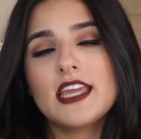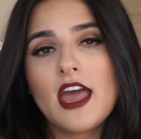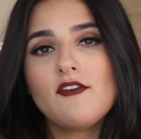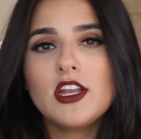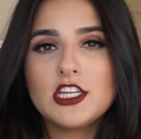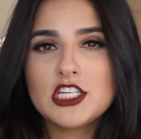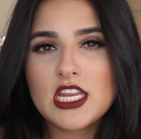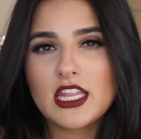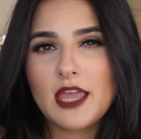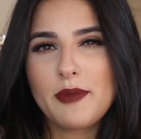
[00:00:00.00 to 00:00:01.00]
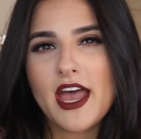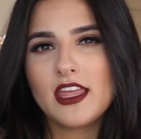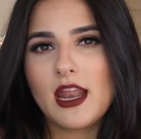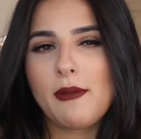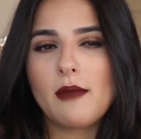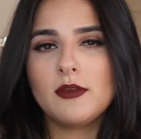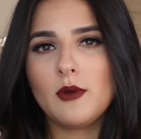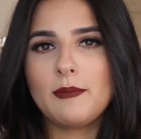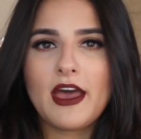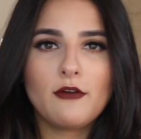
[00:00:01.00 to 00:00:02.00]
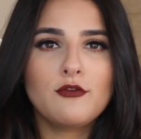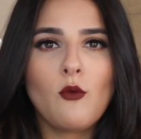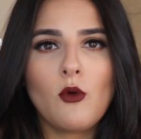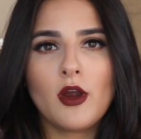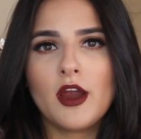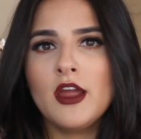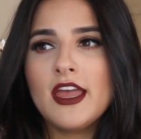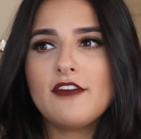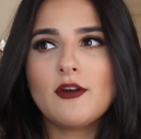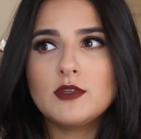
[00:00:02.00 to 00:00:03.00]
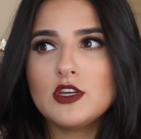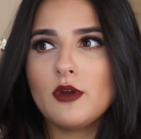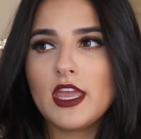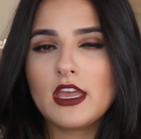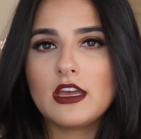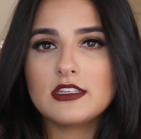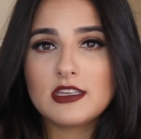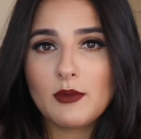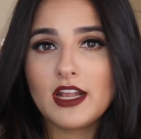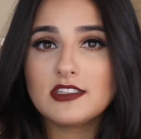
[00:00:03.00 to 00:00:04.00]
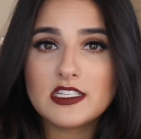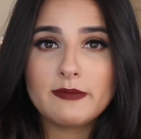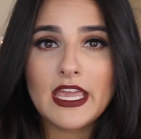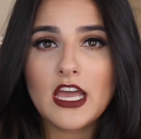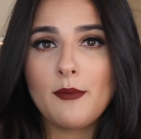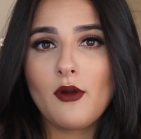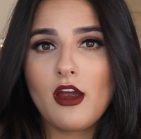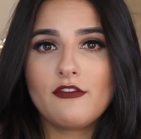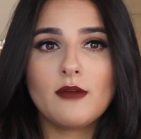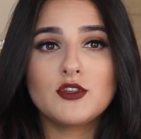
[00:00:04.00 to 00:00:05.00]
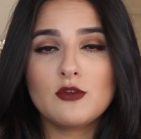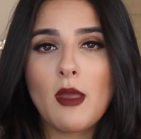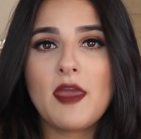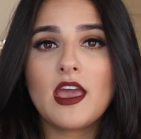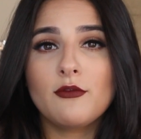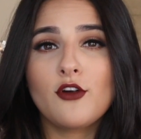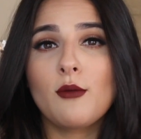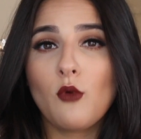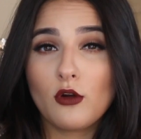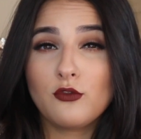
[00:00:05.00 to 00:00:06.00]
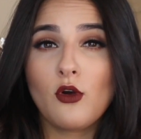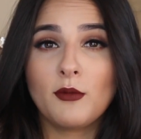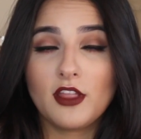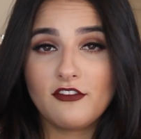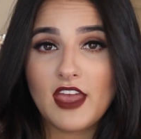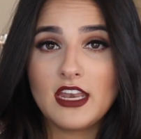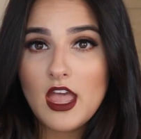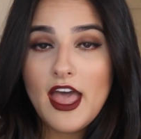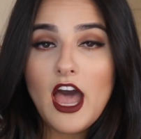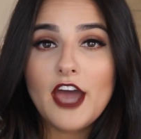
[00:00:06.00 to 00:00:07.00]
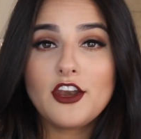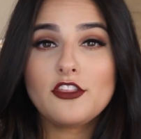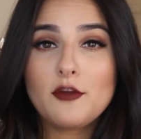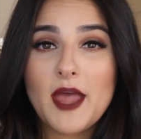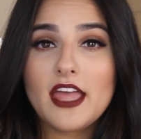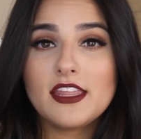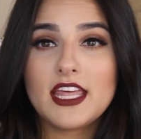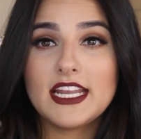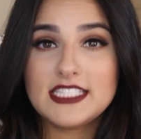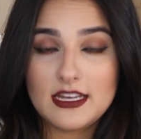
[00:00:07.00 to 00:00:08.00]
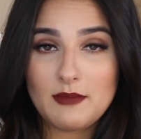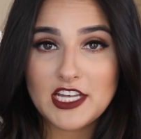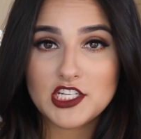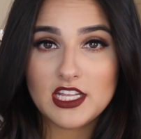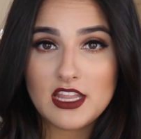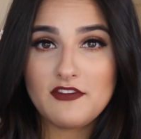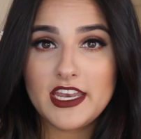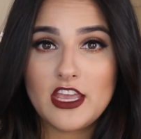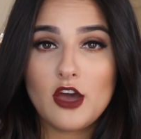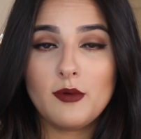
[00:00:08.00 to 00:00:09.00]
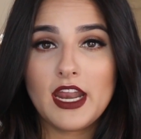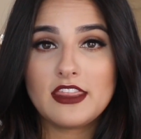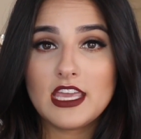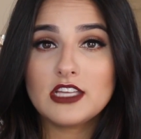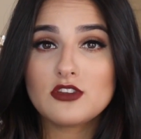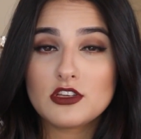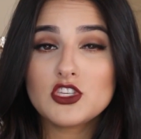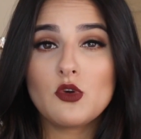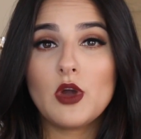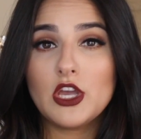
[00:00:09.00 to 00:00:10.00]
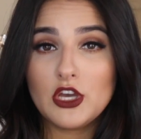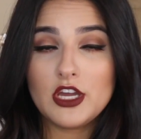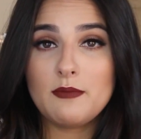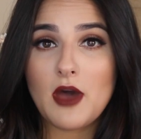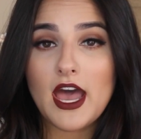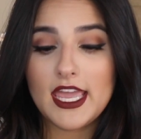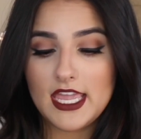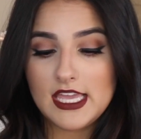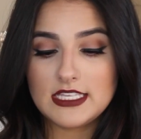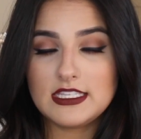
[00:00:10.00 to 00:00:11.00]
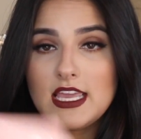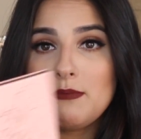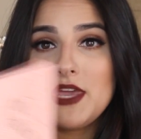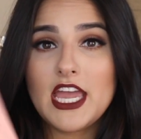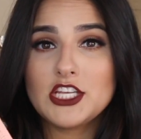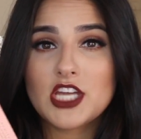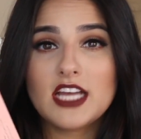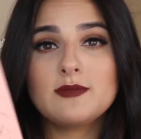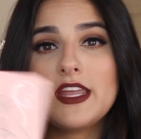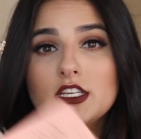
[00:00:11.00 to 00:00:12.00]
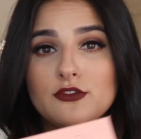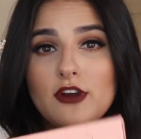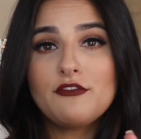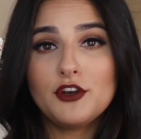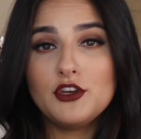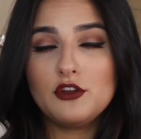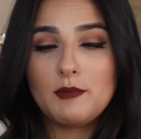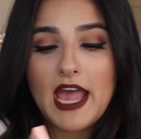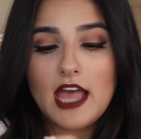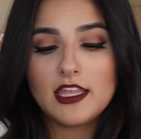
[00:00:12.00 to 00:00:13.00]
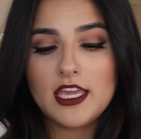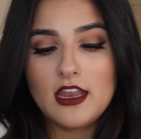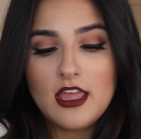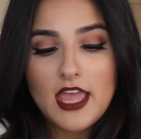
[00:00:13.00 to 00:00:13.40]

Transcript: The Kat Von D Shade and Light palette, I probably whip out for if I'm doing someone else's makeup or if I'm doing my makeup for a more formal event. Another palette that I didn't mention in the video, but I think is also a good buy, is the Beige Cosmetics Forever Nude palette.